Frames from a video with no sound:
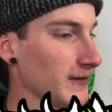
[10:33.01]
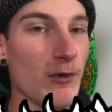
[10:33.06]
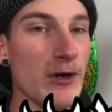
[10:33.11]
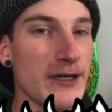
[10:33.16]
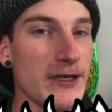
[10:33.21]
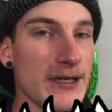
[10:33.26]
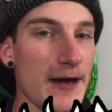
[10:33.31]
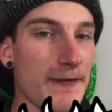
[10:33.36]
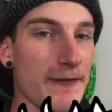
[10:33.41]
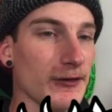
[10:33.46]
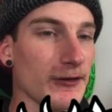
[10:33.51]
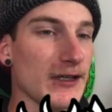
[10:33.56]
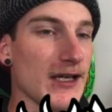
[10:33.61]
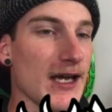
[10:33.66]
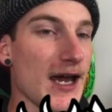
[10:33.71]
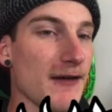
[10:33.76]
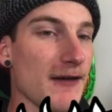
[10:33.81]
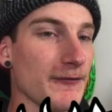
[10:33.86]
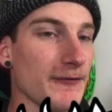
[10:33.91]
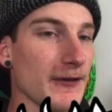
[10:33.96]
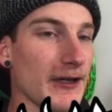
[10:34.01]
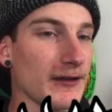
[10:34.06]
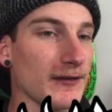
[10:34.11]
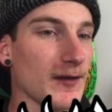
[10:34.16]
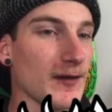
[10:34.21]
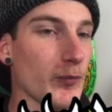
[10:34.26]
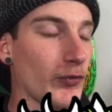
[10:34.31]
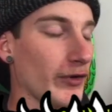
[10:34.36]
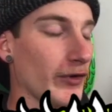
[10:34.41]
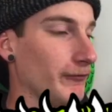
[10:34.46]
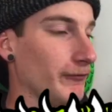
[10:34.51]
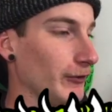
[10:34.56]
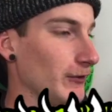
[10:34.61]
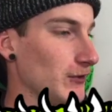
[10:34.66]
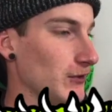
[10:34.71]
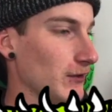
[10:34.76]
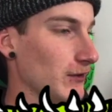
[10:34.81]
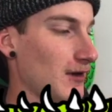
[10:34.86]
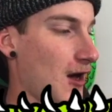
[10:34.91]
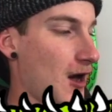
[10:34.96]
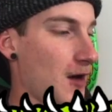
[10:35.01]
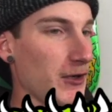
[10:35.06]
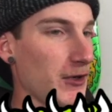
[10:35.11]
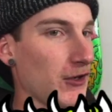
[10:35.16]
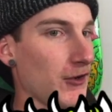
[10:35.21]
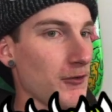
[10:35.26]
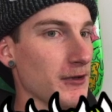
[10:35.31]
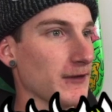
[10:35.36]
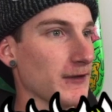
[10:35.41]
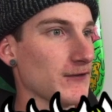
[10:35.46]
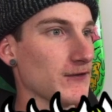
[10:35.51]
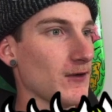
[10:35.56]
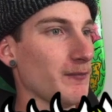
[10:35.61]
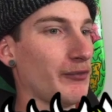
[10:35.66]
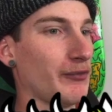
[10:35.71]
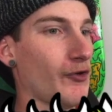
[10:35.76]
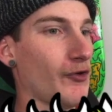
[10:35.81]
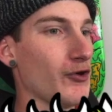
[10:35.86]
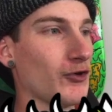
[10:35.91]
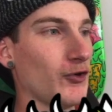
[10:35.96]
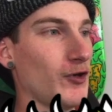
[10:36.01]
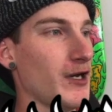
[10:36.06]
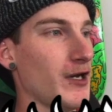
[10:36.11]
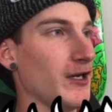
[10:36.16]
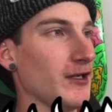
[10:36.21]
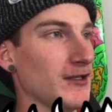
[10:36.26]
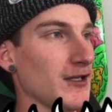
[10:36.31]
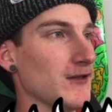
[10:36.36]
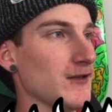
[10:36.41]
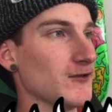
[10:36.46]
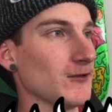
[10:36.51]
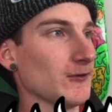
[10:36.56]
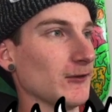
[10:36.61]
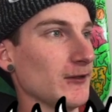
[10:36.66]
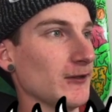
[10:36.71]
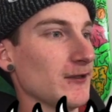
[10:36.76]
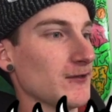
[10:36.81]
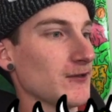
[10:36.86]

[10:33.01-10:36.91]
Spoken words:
We definitely have like the privilege of I'll be doing this on Procreate digitally,